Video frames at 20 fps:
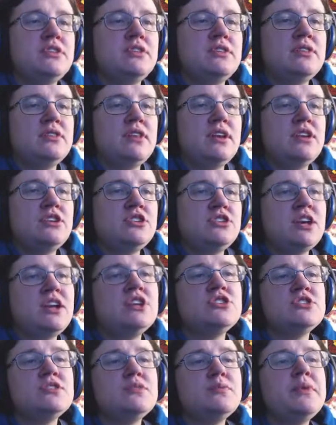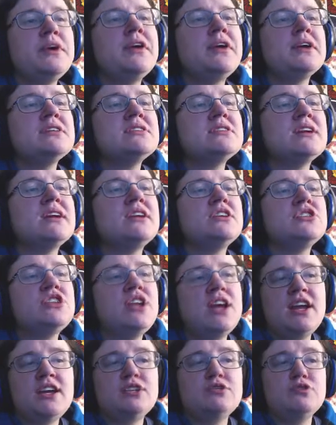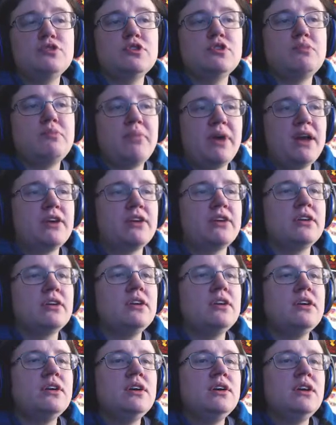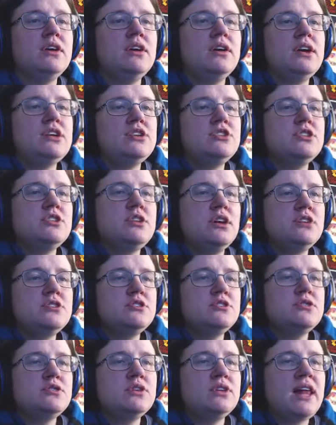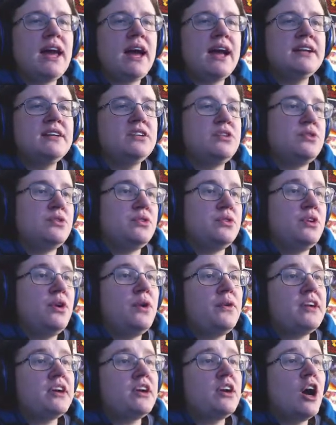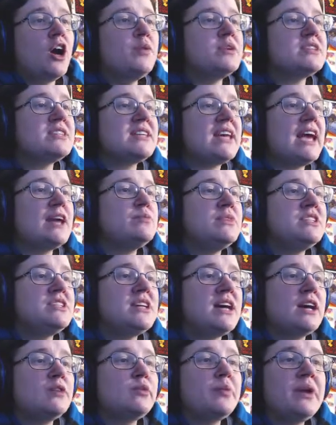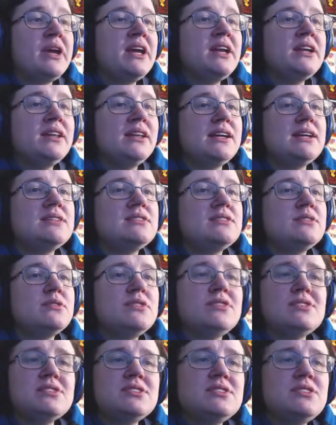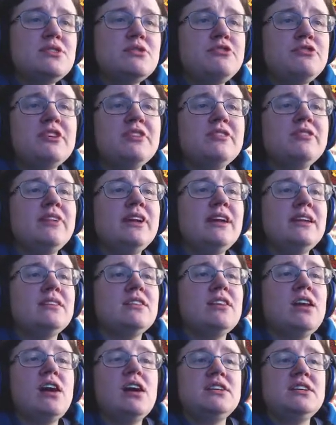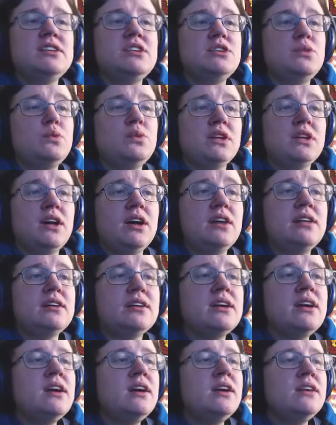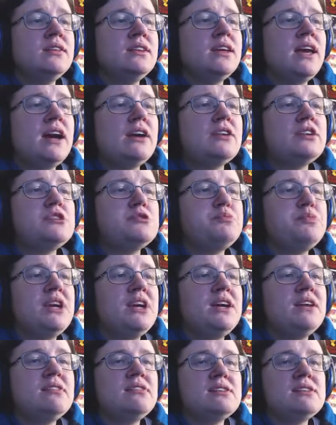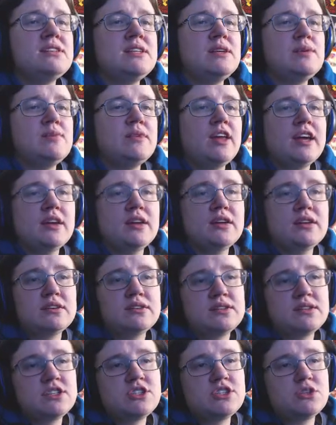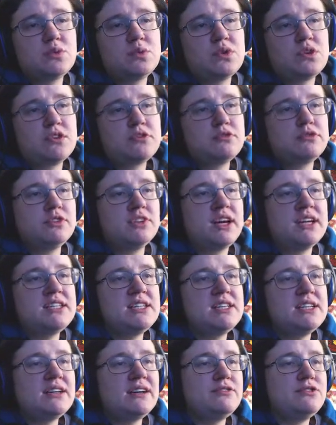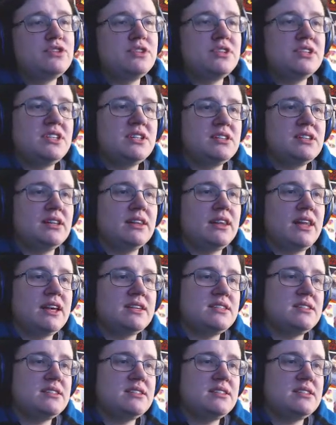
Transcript: the change in appearance, a change for the better. It should also gladden you to know that garments can be dyed repeatedly, so there is no fear of getting locked into one color. The garish pink that seemed like a, such a wonderful idea after a dozen glasses